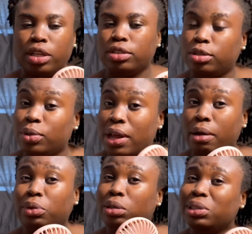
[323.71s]
So now
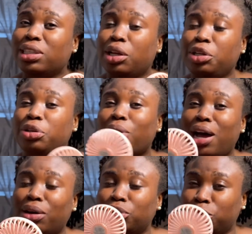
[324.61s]
I'm going to be telling you
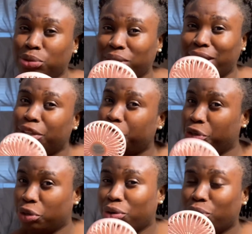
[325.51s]
how to get
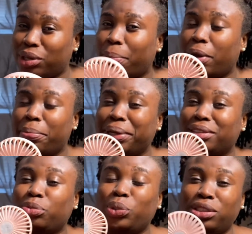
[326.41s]
your own
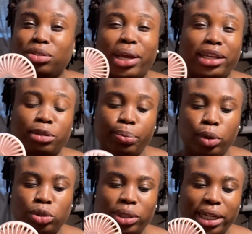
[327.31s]
apartment, ways to
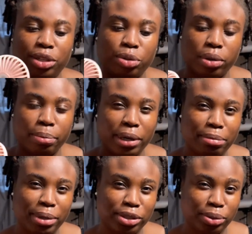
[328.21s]
explore to get your
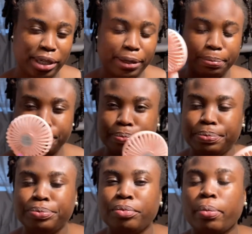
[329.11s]
apartment. Okay,
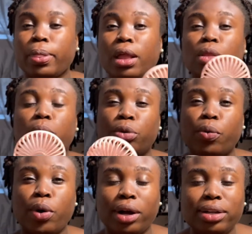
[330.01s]
number
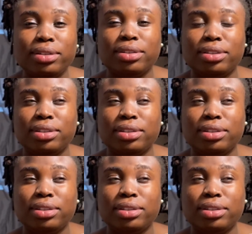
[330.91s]
one,